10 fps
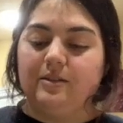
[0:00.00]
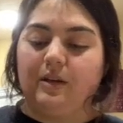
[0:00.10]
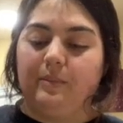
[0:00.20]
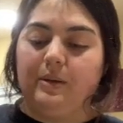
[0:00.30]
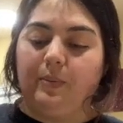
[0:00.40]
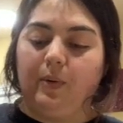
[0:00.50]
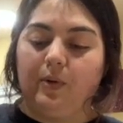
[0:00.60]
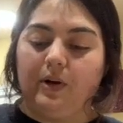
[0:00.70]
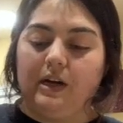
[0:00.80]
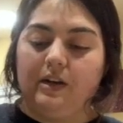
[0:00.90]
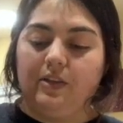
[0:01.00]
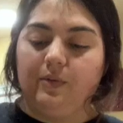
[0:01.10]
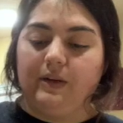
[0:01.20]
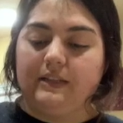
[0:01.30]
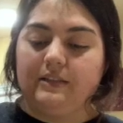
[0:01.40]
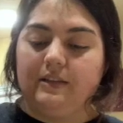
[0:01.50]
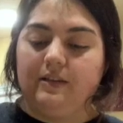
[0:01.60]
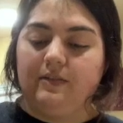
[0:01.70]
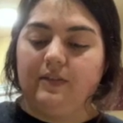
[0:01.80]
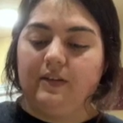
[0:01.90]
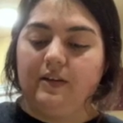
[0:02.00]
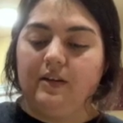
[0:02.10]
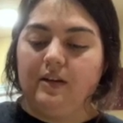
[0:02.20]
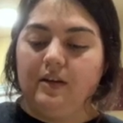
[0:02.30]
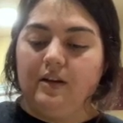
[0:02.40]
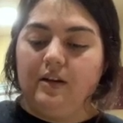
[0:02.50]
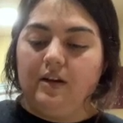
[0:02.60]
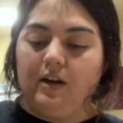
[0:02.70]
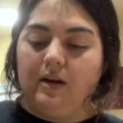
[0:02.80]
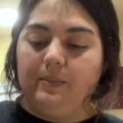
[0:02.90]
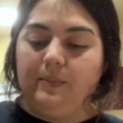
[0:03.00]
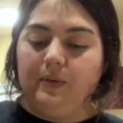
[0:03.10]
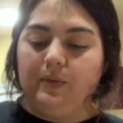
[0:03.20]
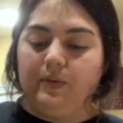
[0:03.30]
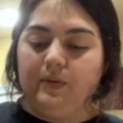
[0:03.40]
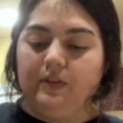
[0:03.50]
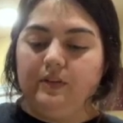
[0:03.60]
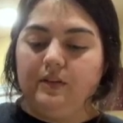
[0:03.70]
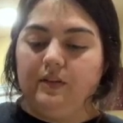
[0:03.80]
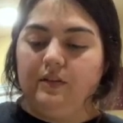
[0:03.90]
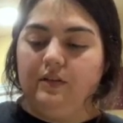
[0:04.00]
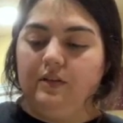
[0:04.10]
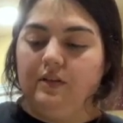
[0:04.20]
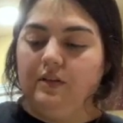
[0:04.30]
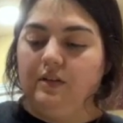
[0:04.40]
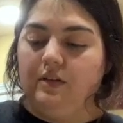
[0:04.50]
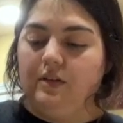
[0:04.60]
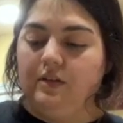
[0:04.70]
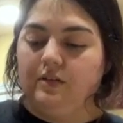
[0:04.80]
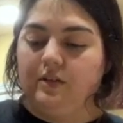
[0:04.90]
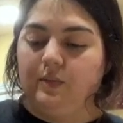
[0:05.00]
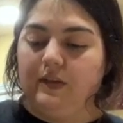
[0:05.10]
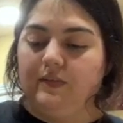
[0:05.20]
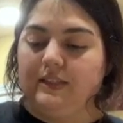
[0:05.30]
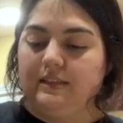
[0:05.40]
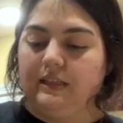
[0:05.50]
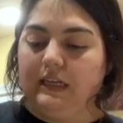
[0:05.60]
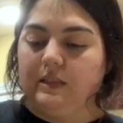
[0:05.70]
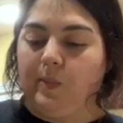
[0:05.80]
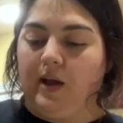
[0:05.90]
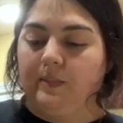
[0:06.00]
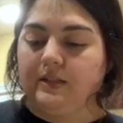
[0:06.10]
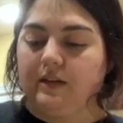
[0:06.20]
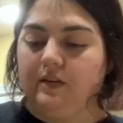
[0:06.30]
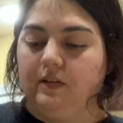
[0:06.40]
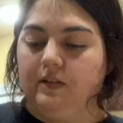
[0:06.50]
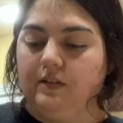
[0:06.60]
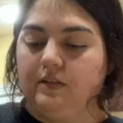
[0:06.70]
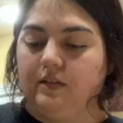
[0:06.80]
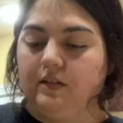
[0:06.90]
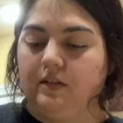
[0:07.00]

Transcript: So I'm gonna pour the rest of our molds. So we have 6 popsicles.